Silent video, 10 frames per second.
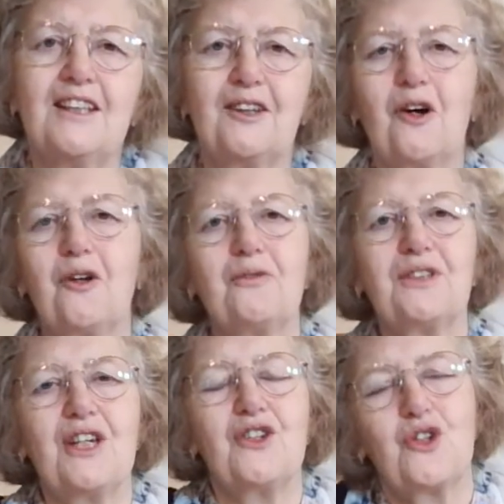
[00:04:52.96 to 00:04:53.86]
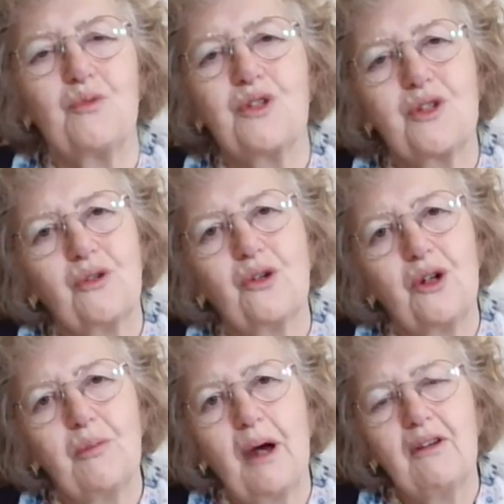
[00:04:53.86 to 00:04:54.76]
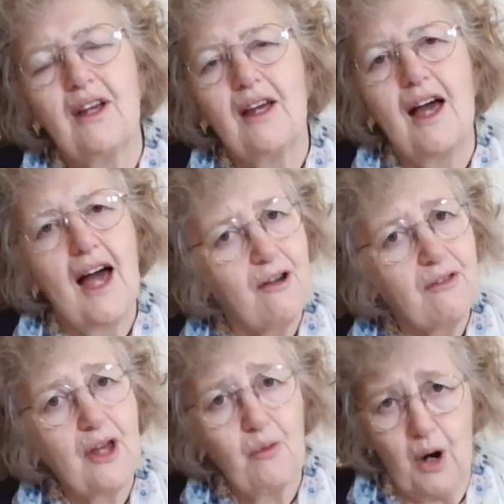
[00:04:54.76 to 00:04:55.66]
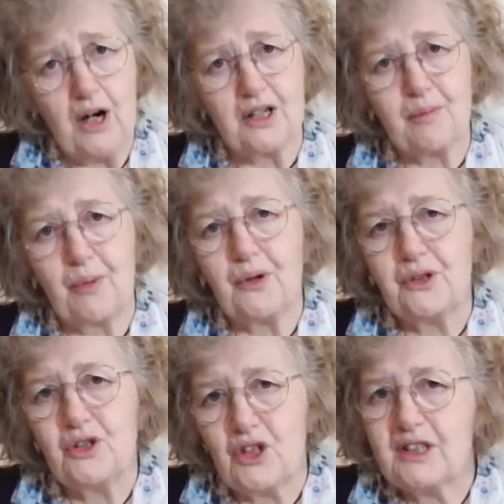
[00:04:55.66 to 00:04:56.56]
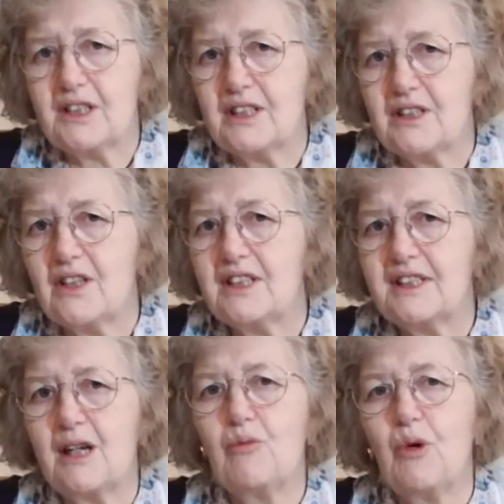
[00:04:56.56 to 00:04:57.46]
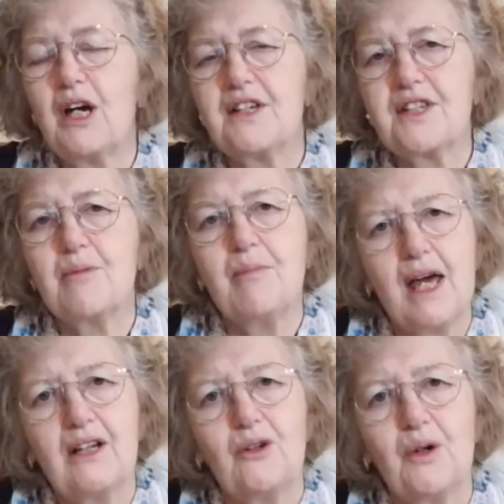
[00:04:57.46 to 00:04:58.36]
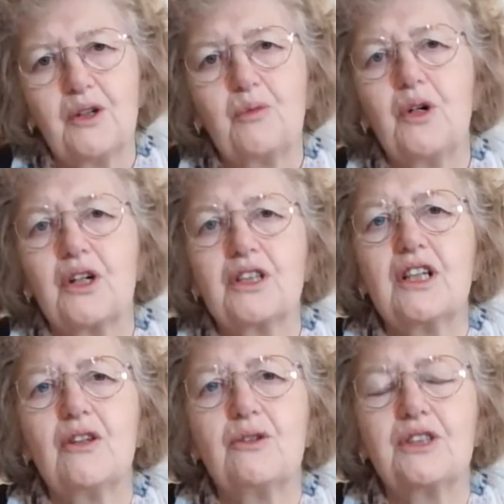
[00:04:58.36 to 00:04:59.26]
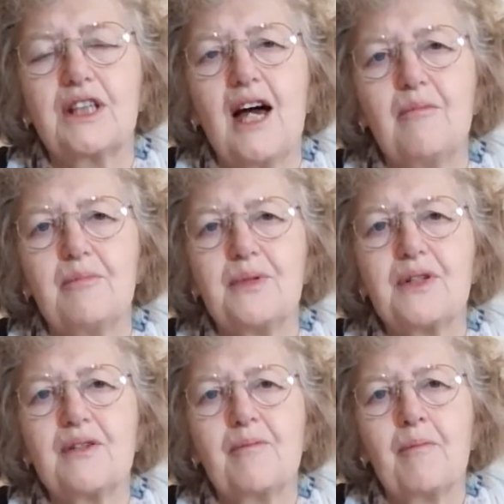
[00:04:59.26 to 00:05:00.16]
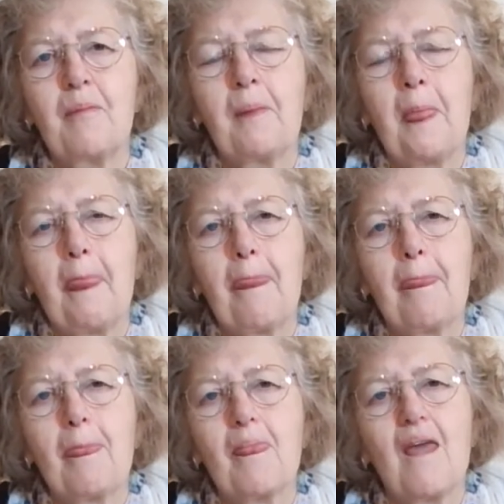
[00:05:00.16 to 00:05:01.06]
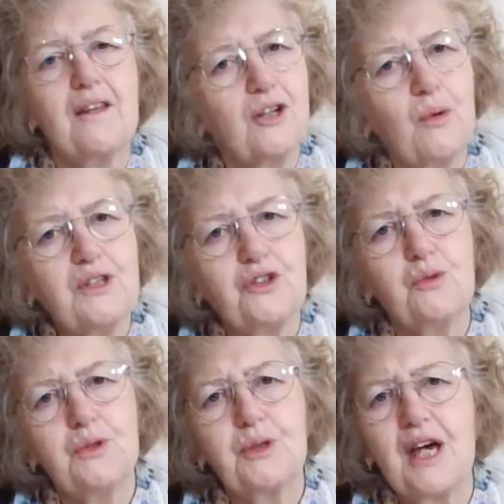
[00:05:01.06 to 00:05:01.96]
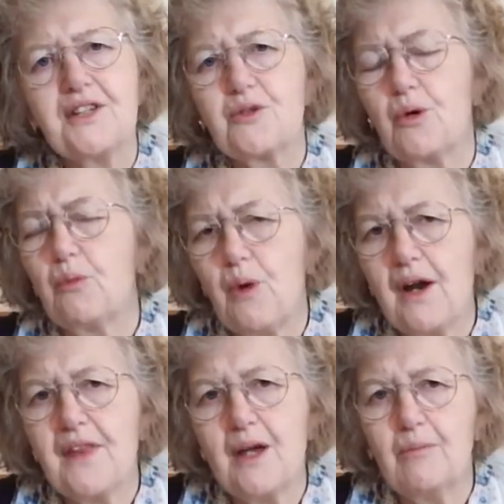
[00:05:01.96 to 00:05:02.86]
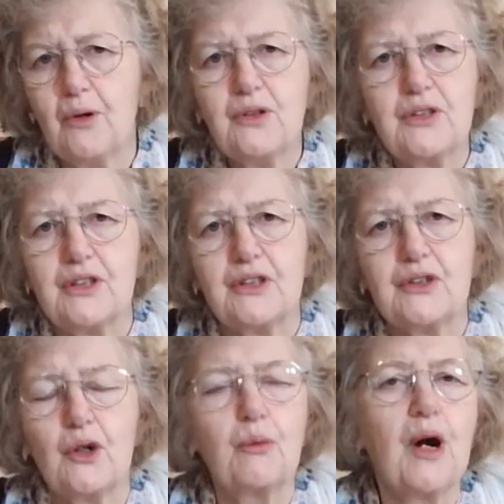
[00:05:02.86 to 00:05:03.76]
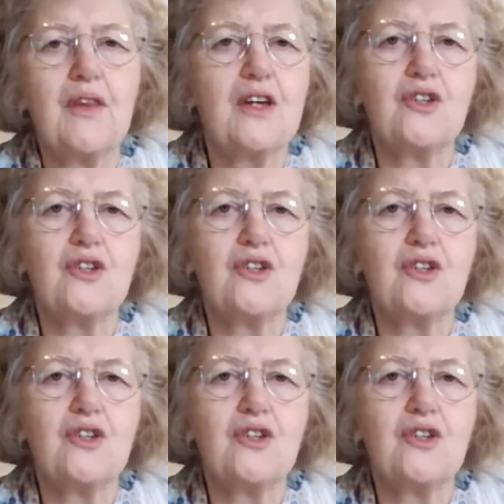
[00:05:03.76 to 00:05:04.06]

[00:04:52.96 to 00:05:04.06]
The conversation was going on about how they weren't brought to justice in the same way as the men who had worked in those camps. And the question was asked, well, were they monsters or were they